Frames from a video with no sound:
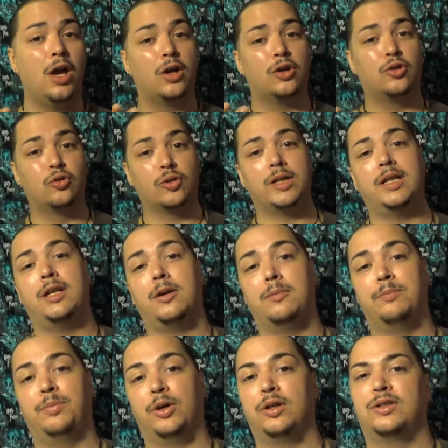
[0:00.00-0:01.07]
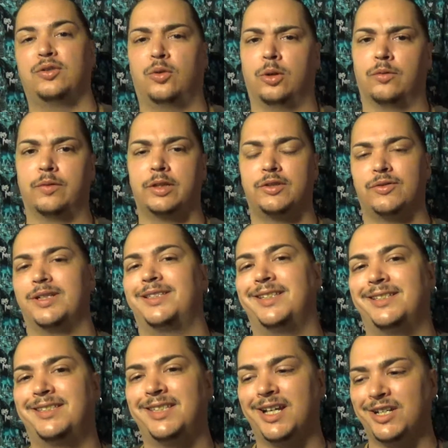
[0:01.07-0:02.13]
green books or
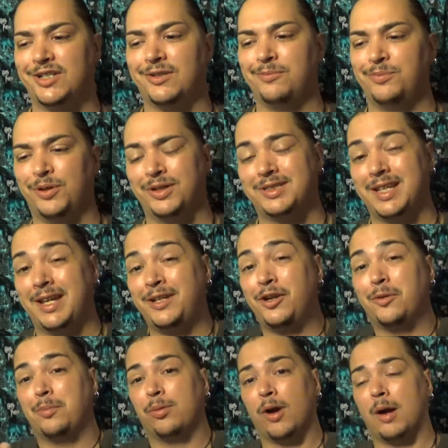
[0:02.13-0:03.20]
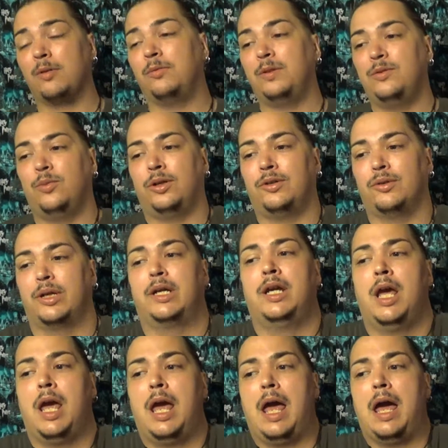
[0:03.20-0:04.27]
restricted section books, and you're probably wondering,
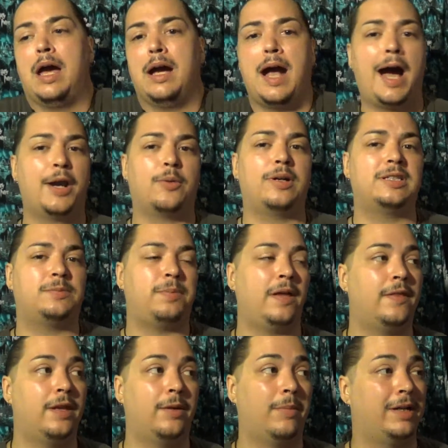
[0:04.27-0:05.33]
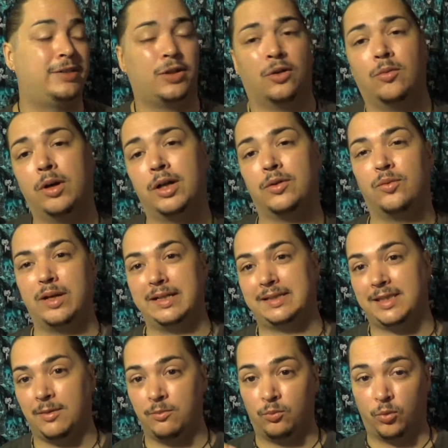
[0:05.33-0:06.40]
how do I spend them? I don't want to waste
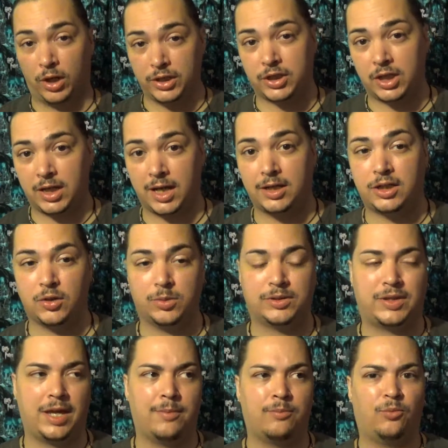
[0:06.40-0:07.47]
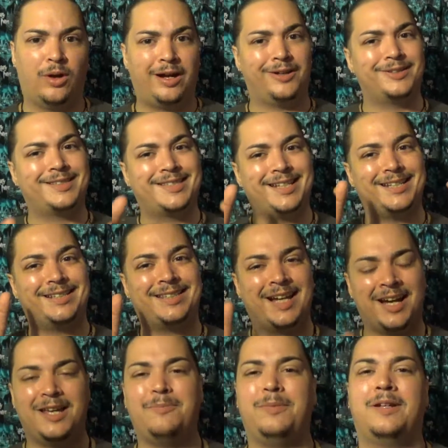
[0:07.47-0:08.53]
them. What should I do with them? Well, sit
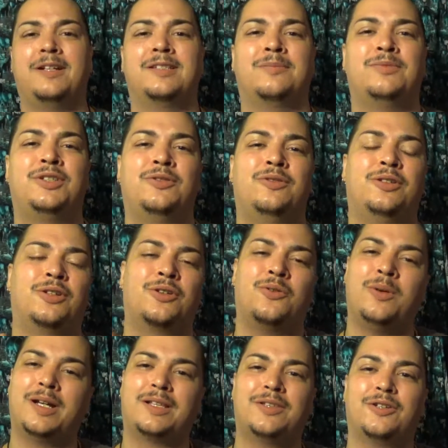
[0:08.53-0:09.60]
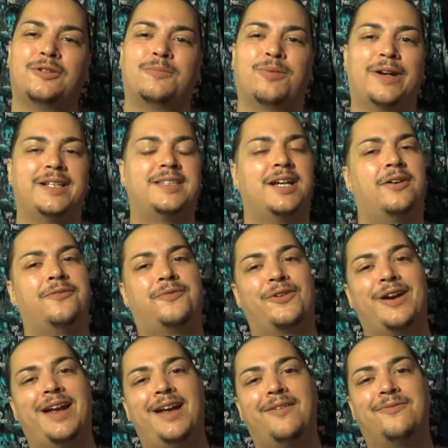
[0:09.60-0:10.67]
tight because I'm doing a quick little breakdown
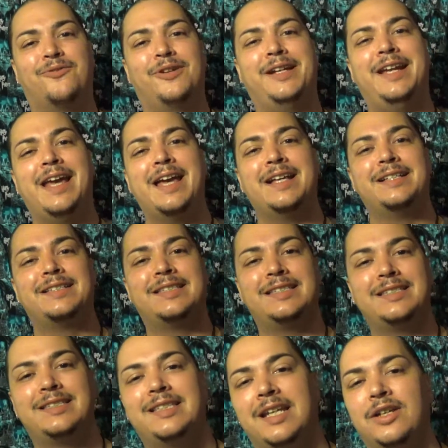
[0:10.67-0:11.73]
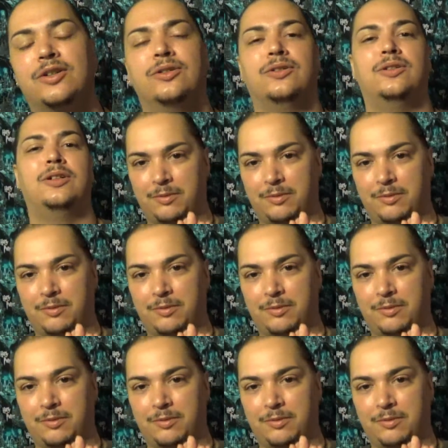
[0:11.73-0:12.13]
for every single